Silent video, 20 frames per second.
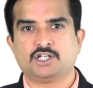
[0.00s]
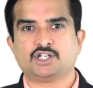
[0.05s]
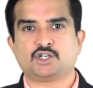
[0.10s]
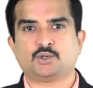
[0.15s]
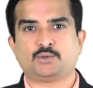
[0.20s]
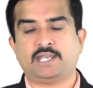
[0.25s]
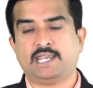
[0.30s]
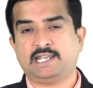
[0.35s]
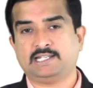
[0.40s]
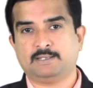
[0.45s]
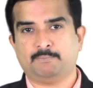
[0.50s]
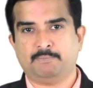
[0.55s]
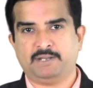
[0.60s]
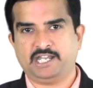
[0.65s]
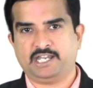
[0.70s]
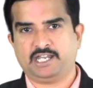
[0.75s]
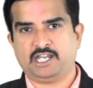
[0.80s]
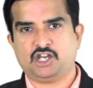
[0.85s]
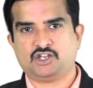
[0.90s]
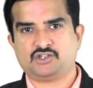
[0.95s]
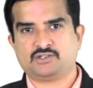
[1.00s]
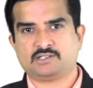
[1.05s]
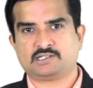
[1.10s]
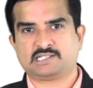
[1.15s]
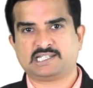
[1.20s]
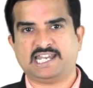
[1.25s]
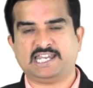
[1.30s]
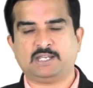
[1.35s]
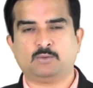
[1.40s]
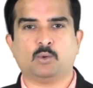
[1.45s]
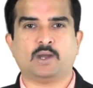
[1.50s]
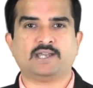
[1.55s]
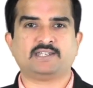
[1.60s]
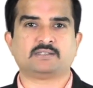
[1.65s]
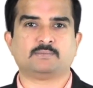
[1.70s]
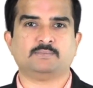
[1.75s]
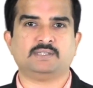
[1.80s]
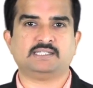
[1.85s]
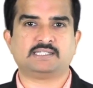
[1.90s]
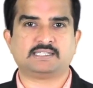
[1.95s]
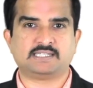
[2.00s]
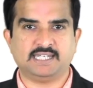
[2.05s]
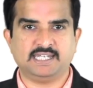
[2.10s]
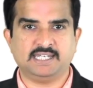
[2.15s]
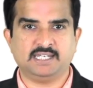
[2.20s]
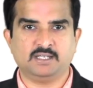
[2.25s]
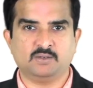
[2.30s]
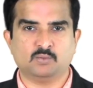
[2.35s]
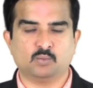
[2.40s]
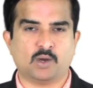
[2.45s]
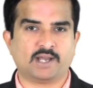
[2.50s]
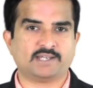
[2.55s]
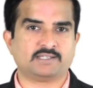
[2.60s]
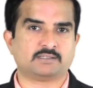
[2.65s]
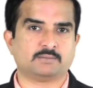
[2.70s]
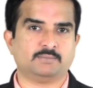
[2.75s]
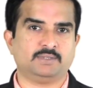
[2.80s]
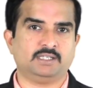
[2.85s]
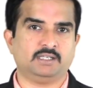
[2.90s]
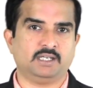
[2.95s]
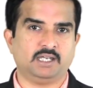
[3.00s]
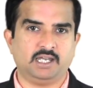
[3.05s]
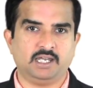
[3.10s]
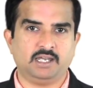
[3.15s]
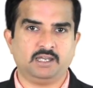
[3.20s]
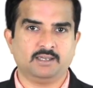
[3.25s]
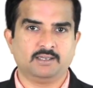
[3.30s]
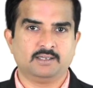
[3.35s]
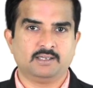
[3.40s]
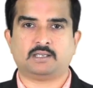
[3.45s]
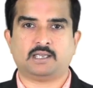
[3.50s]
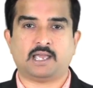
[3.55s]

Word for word: to take the medications like vitamin C, vitamin E,